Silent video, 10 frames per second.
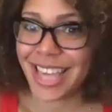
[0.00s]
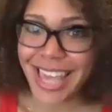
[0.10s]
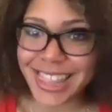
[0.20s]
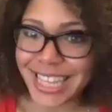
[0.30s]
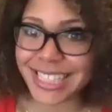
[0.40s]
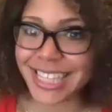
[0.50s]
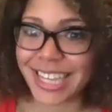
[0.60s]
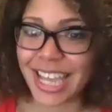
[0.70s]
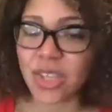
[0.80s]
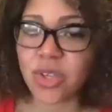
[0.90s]
and that's
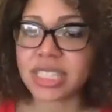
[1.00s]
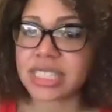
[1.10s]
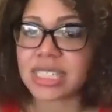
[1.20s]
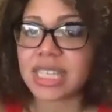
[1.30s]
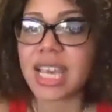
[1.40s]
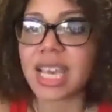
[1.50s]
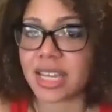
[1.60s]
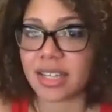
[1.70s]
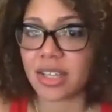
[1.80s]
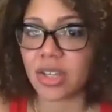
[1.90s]
it and you could see it
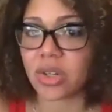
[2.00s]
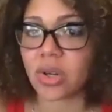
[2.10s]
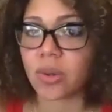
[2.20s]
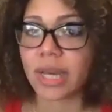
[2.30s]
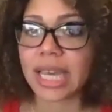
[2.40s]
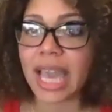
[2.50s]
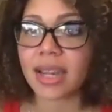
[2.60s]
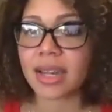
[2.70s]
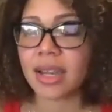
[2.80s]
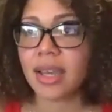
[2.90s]
you know
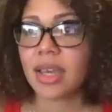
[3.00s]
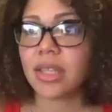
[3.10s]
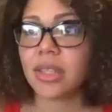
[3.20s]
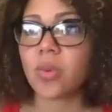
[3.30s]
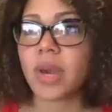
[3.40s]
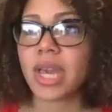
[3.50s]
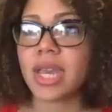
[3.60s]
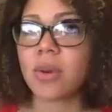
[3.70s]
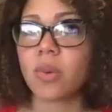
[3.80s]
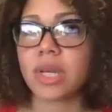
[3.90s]
again in the way
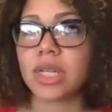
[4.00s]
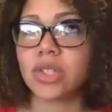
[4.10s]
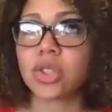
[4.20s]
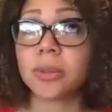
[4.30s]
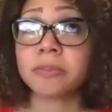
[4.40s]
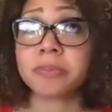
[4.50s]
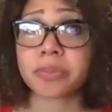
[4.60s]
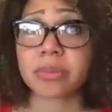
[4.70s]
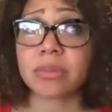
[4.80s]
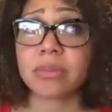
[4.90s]
in which
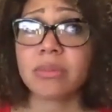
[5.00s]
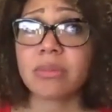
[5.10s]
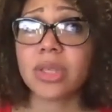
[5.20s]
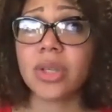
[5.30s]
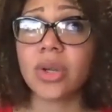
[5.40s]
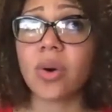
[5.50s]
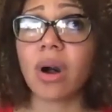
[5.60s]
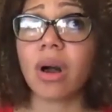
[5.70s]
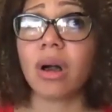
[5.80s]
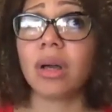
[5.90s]
you know
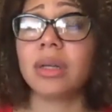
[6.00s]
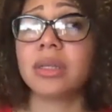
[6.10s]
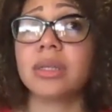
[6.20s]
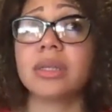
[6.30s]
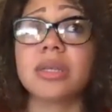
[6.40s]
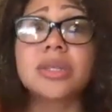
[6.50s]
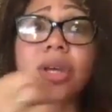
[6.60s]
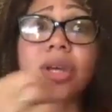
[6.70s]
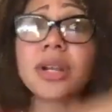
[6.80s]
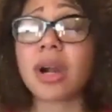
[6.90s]

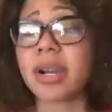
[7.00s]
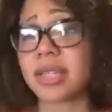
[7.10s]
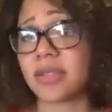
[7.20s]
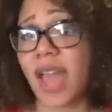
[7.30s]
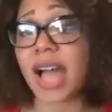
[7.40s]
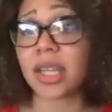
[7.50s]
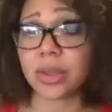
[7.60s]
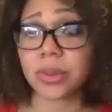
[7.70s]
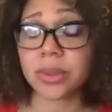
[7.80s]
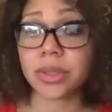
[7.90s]
certain art is
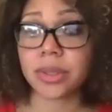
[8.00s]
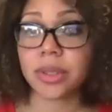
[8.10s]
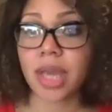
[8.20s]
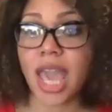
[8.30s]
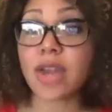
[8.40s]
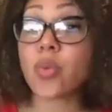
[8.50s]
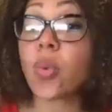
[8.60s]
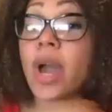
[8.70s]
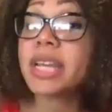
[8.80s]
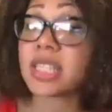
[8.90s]
valued and
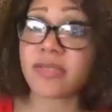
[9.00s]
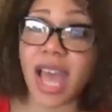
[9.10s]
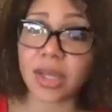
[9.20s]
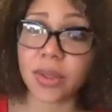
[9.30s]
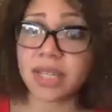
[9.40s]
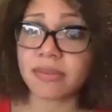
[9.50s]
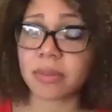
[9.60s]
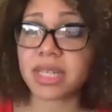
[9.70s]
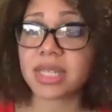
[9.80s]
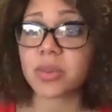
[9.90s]
when it's valued
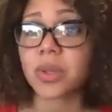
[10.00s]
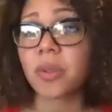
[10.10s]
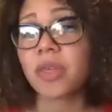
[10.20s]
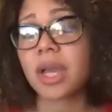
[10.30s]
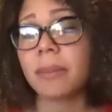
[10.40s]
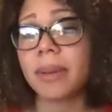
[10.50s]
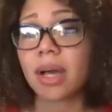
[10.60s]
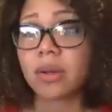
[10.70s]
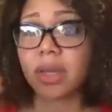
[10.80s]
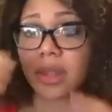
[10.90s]
even because when you think
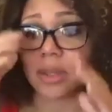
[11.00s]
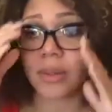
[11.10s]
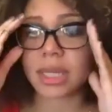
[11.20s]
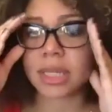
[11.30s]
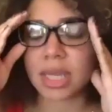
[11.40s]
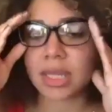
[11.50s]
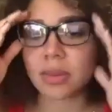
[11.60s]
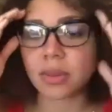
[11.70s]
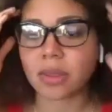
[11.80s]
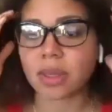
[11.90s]
about in the united states
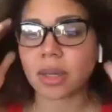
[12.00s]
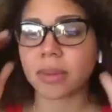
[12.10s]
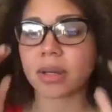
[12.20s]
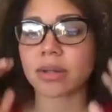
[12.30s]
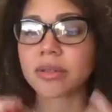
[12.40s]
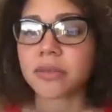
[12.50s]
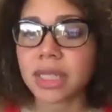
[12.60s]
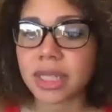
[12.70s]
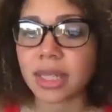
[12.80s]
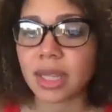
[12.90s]
when you think about
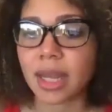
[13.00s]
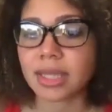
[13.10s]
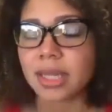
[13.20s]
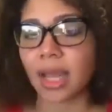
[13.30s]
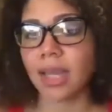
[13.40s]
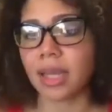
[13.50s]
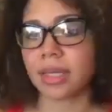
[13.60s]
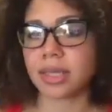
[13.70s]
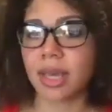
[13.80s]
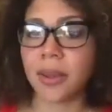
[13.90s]
graffiti in the
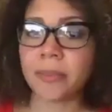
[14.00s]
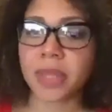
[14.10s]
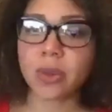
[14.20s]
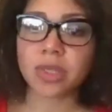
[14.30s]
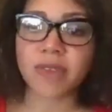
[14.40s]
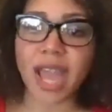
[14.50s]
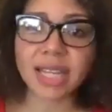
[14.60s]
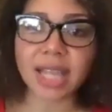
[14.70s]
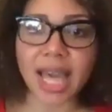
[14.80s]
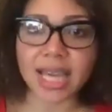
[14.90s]
1980s it was
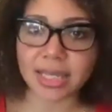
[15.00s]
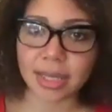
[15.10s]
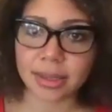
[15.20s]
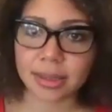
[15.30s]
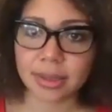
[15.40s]
vandalizing